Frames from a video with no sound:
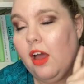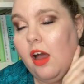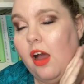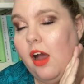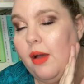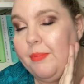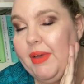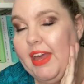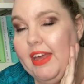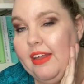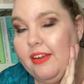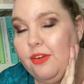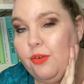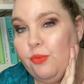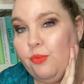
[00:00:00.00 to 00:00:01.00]
um,
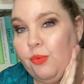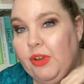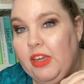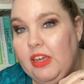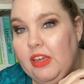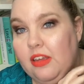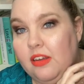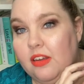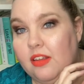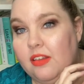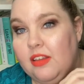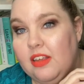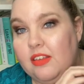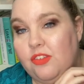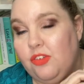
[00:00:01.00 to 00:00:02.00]
and read
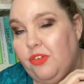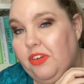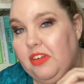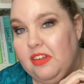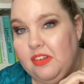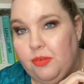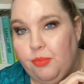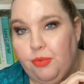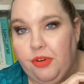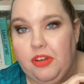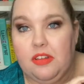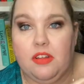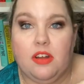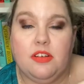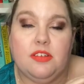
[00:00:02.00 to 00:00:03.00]
this during Contemporary
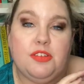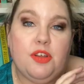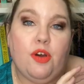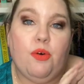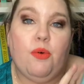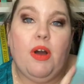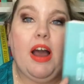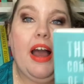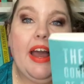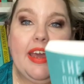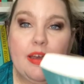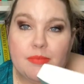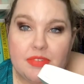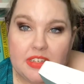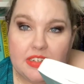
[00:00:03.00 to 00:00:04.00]
Thon. So I
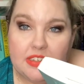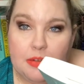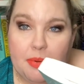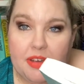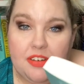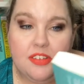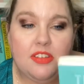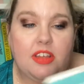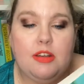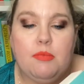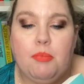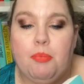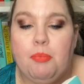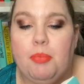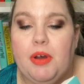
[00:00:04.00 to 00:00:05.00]
am 60 pages
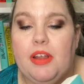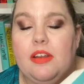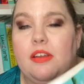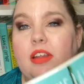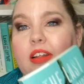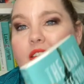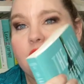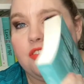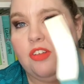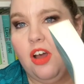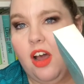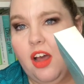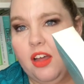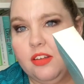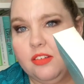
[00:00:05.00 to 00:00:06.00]
in, but that's
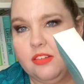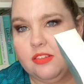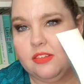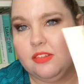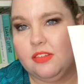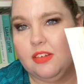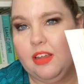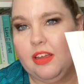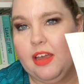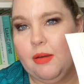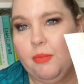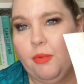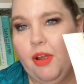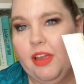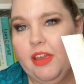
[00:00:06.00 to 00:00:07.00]
not, like
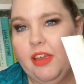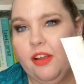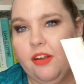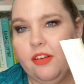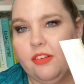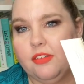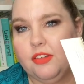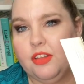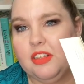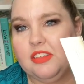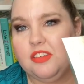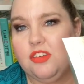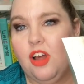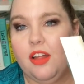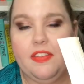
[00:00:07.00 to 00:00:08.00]
I'm right here, so
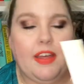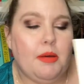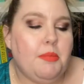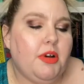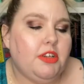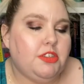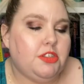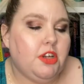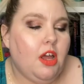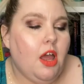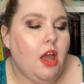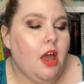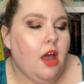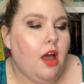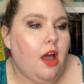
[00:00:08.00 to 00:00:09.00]
that's not that much.
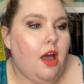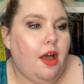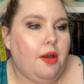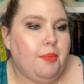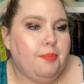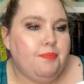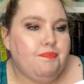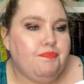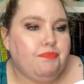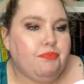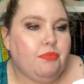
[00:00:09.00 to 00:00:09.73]
Um,